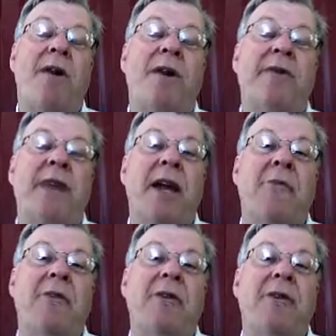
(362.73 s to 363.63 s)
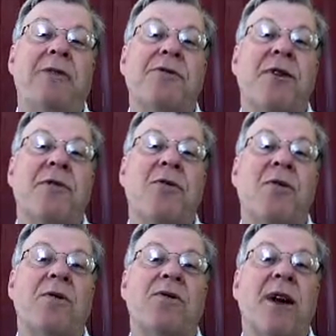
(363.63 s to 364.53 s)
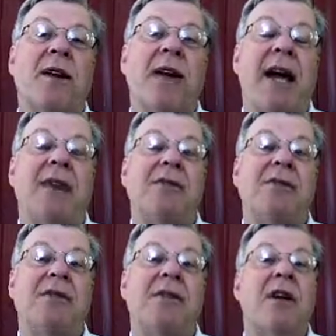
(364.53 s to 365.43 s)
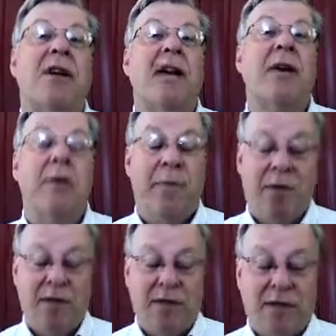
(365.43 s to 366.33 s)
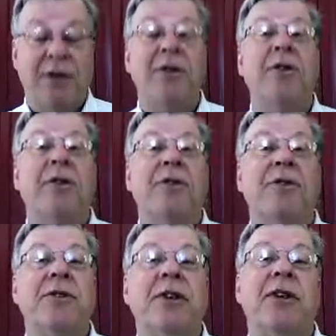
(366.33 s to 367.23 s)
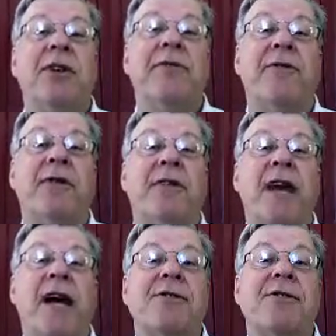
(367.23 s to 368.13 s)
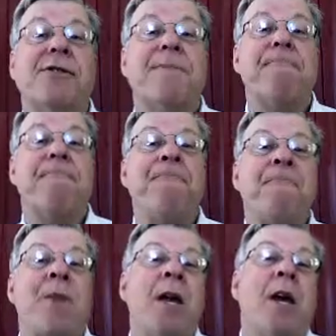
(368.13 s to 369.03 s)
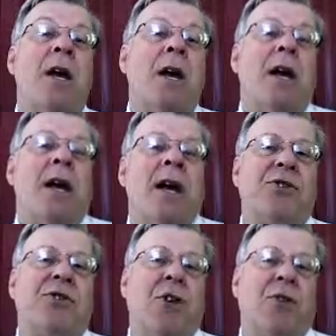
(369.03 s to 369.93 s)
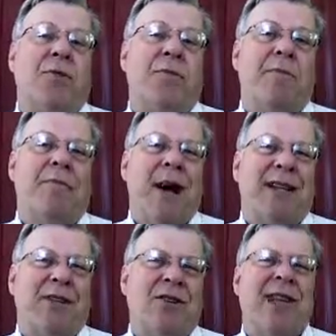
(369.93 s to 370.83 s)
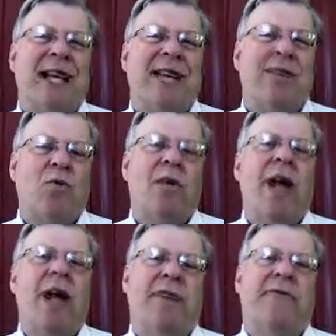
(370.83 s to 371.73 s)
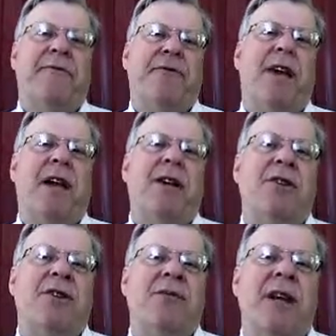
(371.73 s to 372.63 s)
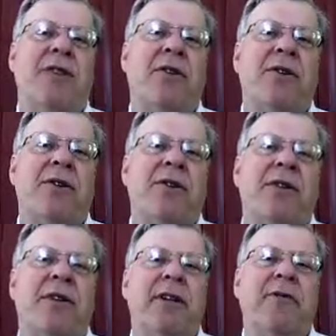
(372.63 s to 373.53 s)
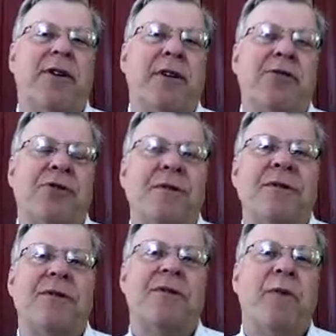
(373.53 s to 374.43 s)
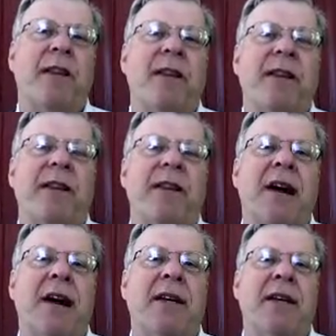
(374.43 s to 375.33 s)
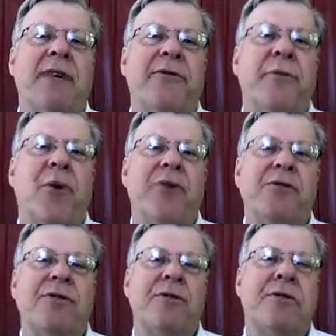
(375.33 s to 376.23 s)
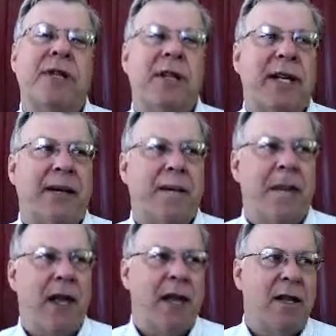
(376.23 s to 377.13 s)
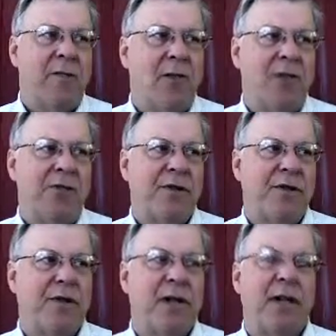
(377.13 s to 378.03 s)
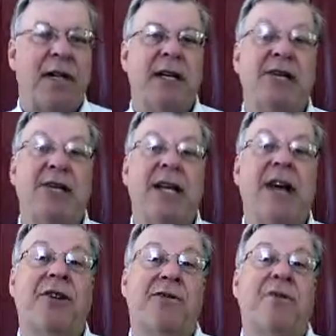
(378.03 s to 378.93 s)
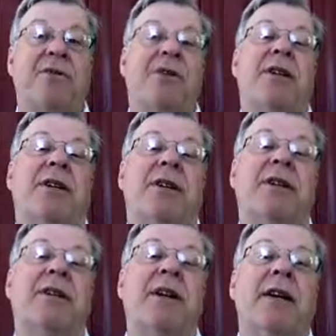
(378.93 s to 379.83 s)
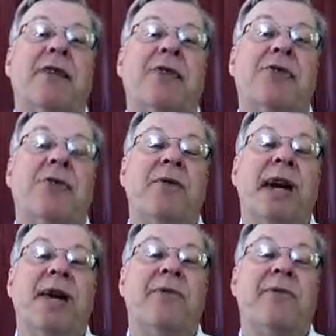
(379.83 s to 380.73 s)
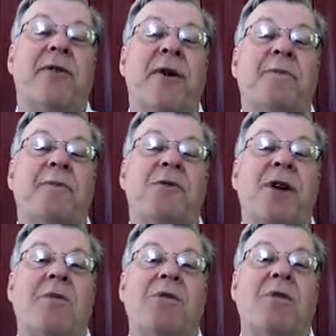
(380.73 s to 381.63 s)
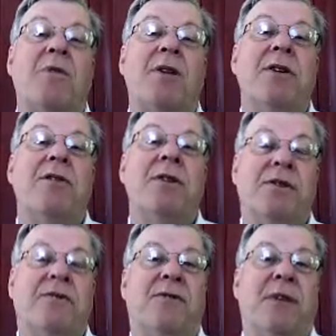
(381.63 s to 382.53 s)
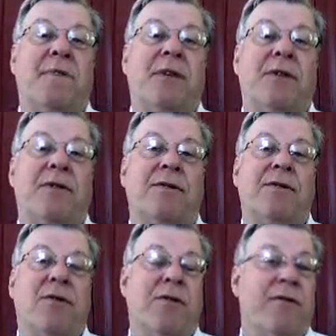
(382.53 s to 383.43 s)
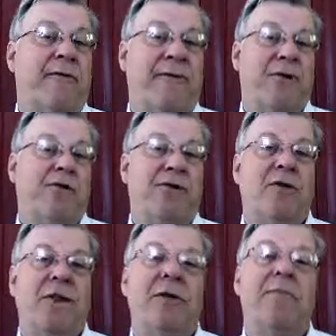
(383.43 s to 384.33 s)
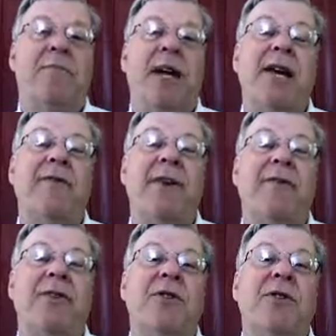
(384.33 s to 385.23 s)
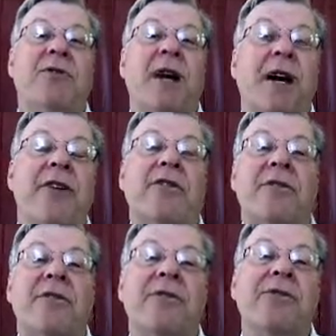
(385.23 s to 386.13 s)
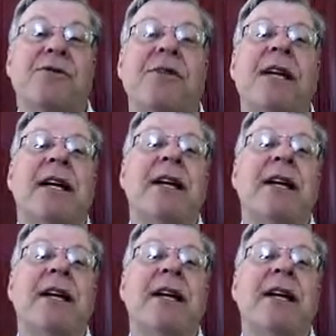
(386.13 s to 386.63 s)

quantity of hamburgers on the horizontal axis and we put total utility on the vertical axis. And so by looking at the rate of change of that total utility function, we can get the idea of the marginal utility. And the marginal utility is the extra utility that you get from subsequent units of something. So your first unit may have given you 100 utils,